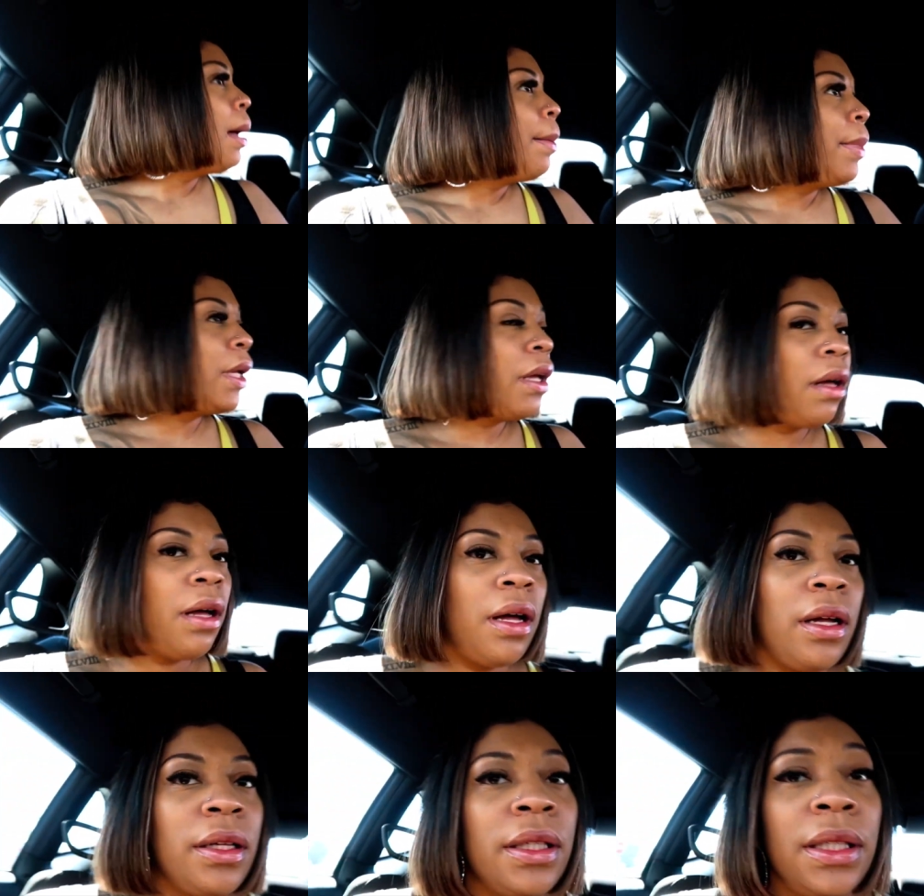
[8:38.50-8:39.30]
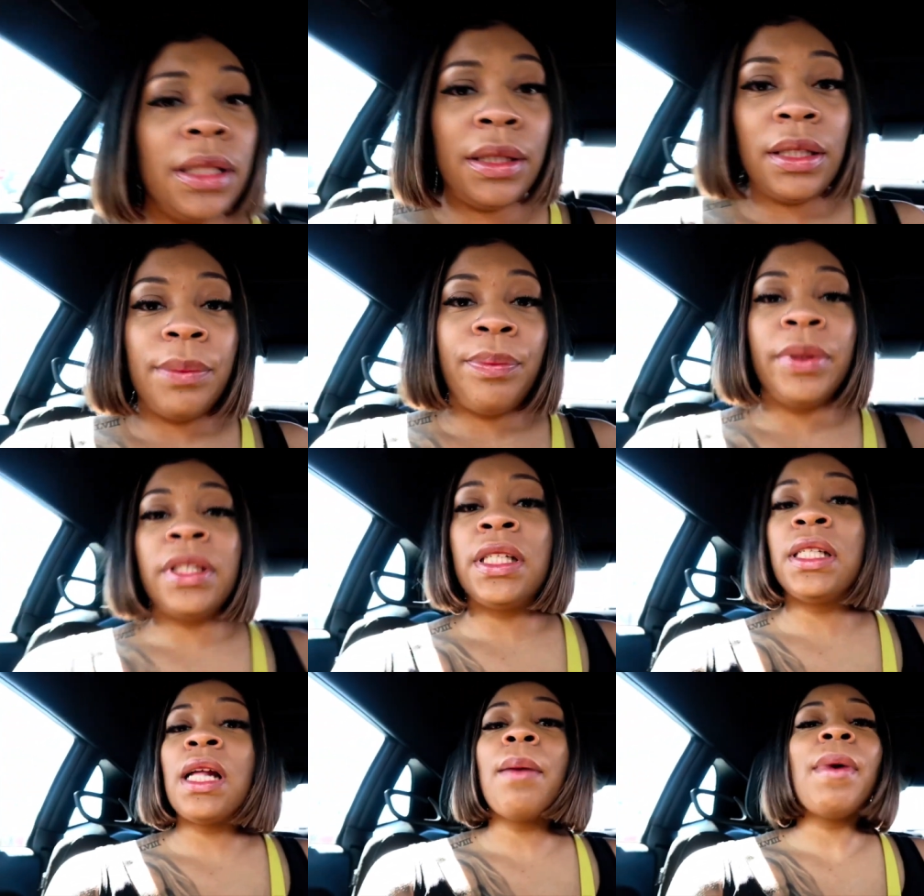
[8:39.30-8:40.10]
But y'all,
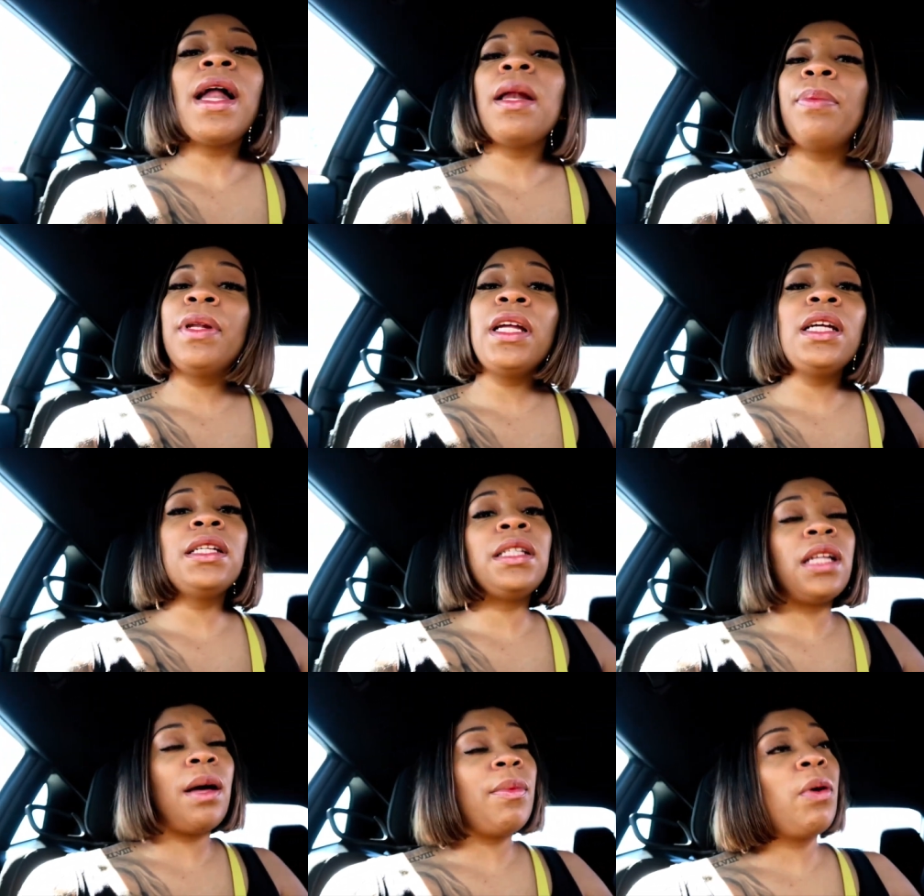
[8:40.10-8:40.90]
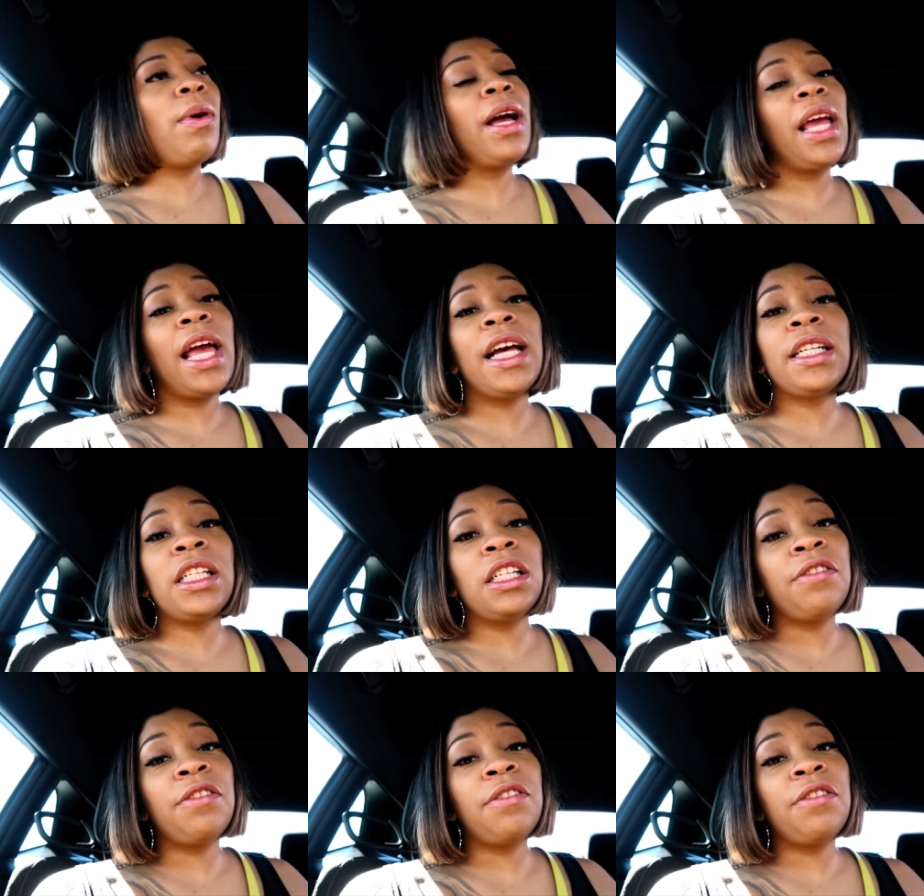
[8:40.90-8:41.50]
somebody please tell me why gas